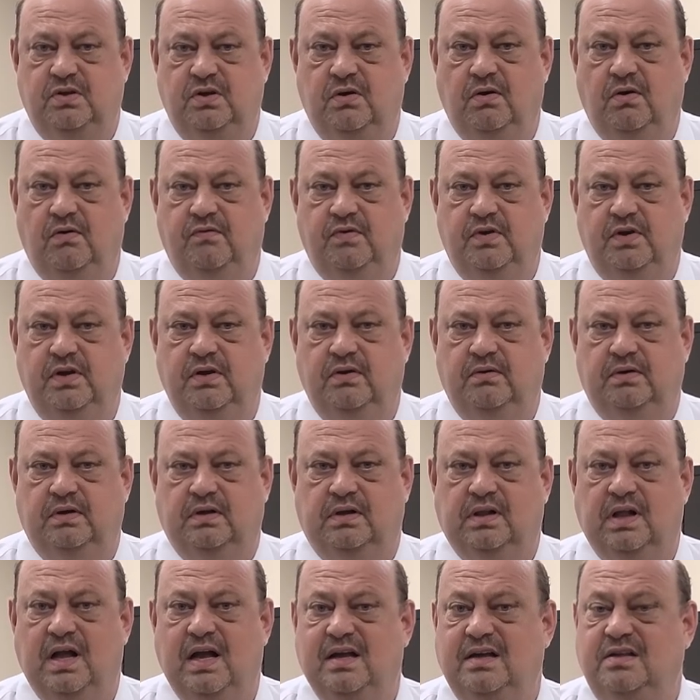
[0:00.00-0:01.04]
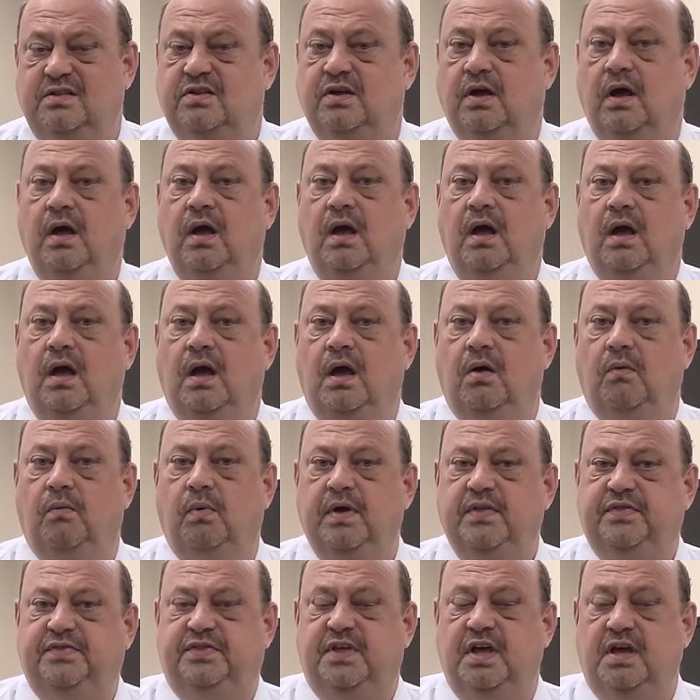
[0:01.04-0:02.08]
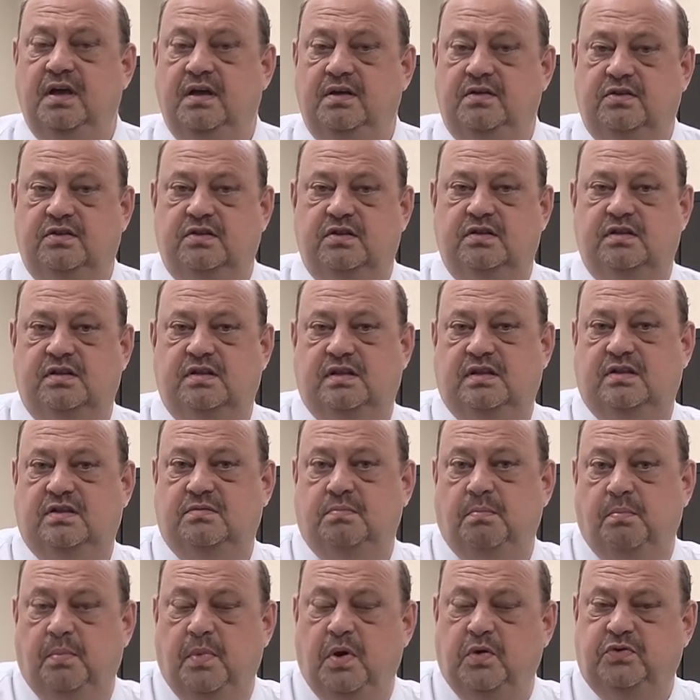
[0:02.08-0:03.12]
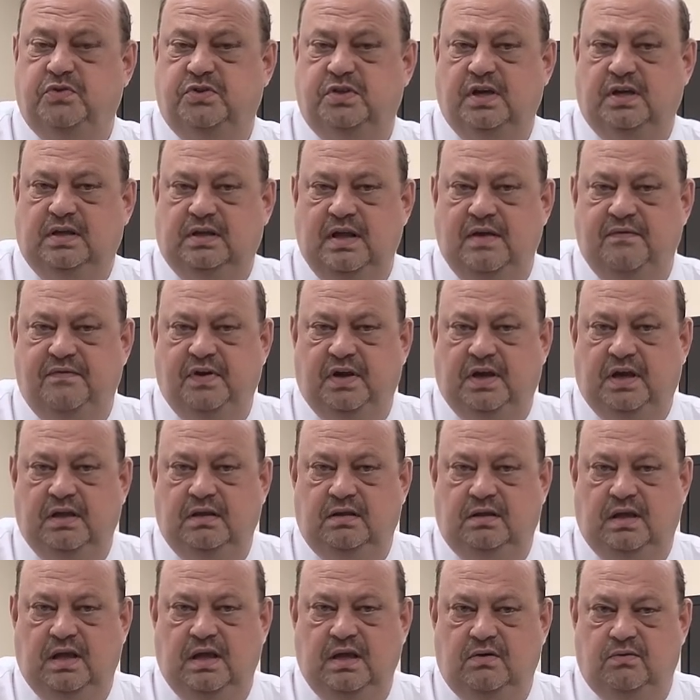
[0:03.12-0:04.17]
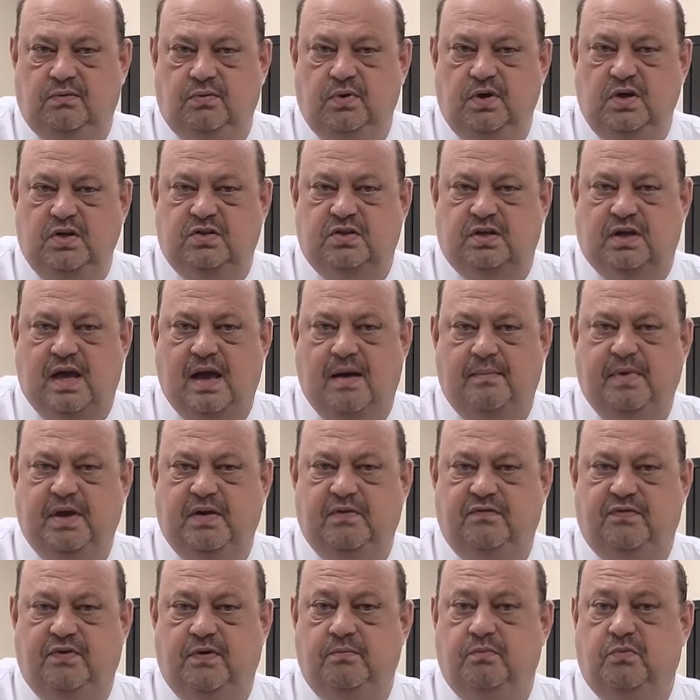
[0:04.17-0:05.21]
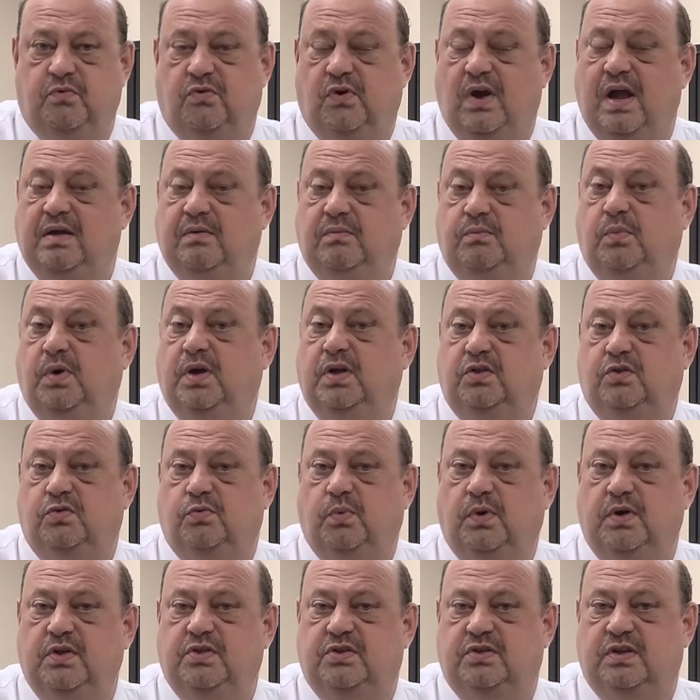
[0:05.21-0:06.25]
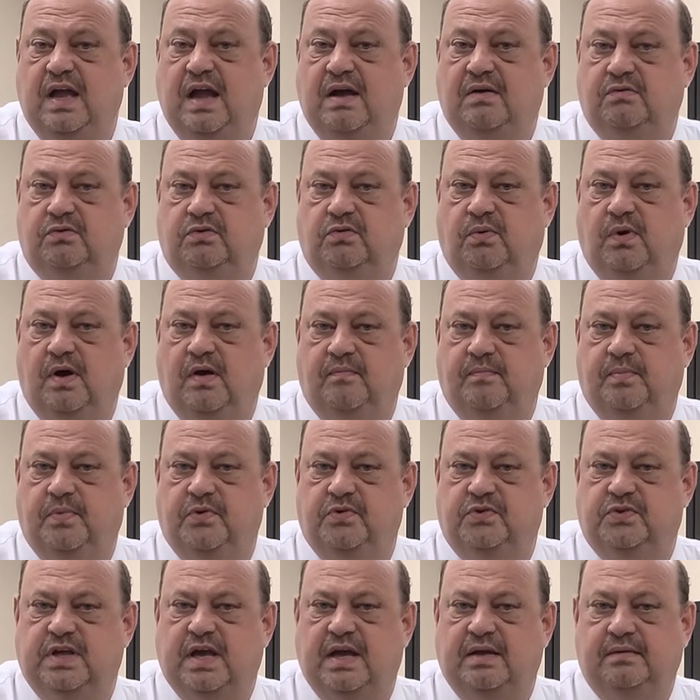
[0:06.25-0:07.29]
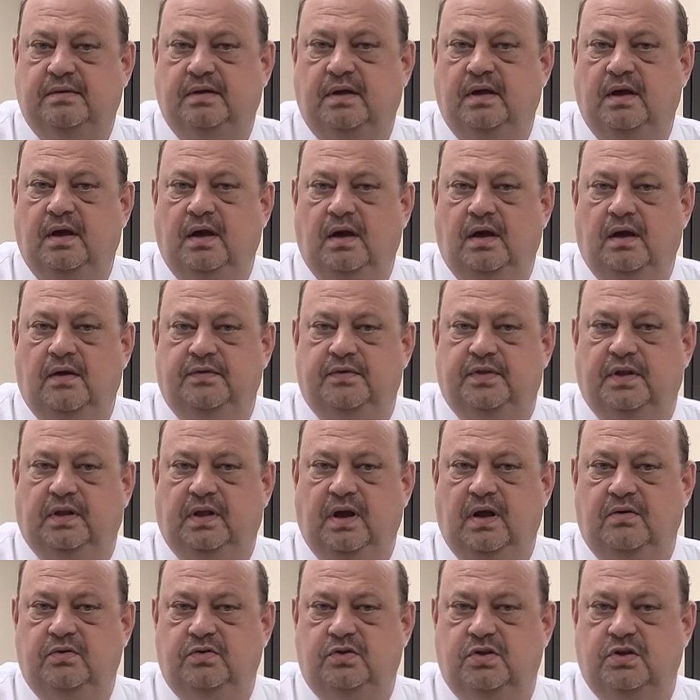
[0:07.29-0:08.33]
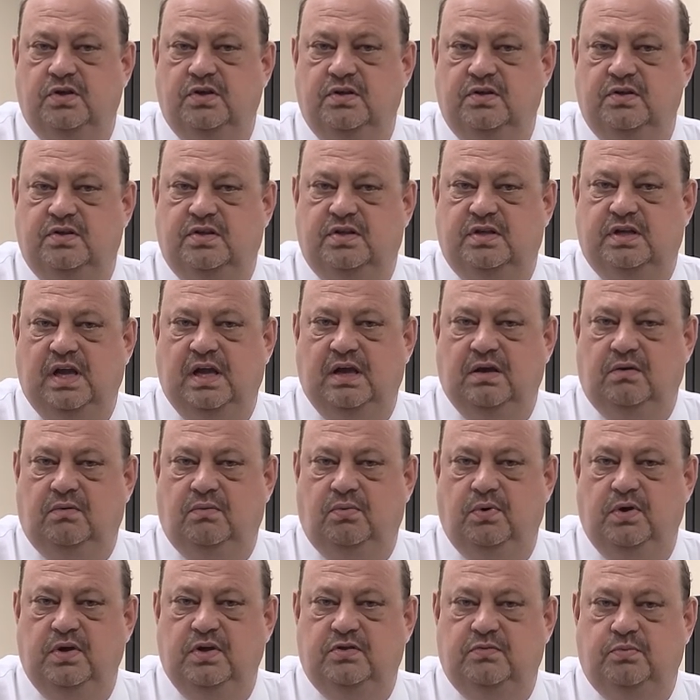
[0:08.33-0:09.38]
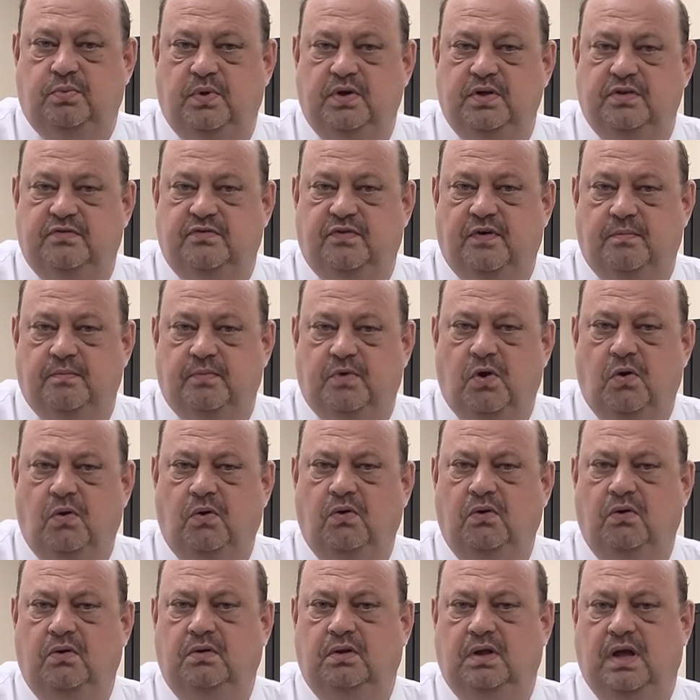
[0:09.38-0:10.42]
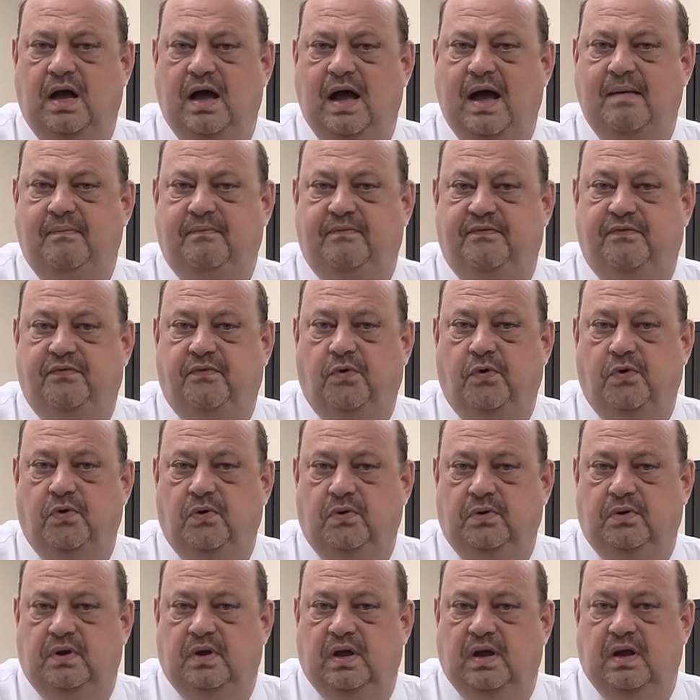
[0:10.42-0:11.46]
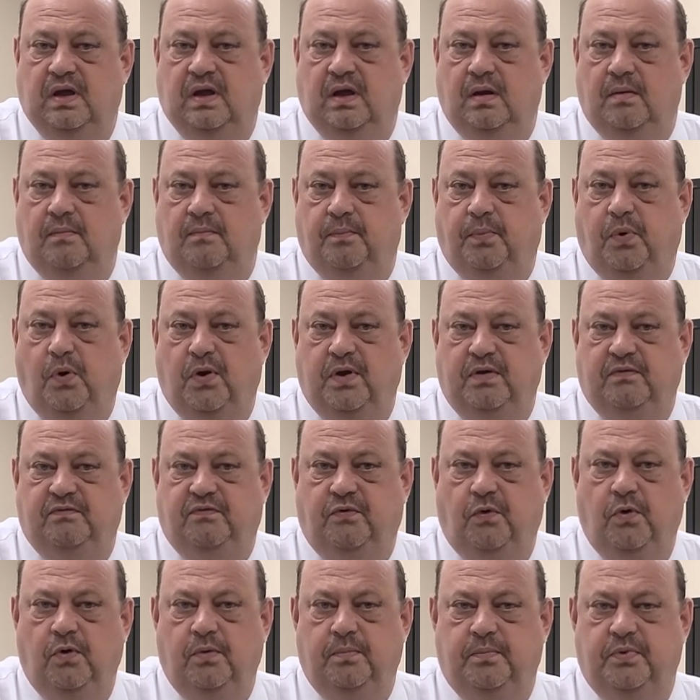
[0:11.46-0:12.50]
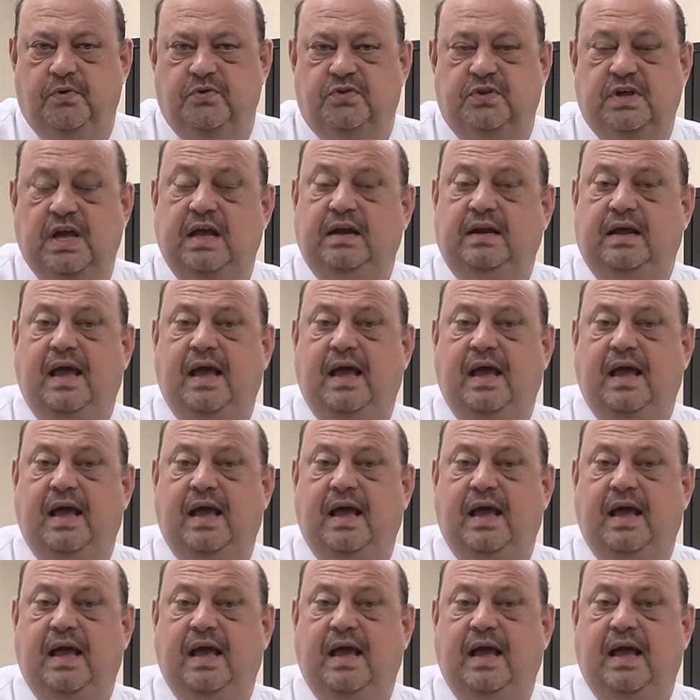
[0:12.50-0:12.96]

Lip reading: year-over-year declines, with the most significant decrease coming from grain, which was down 12%. The largest increase was from coal, up 4.4%,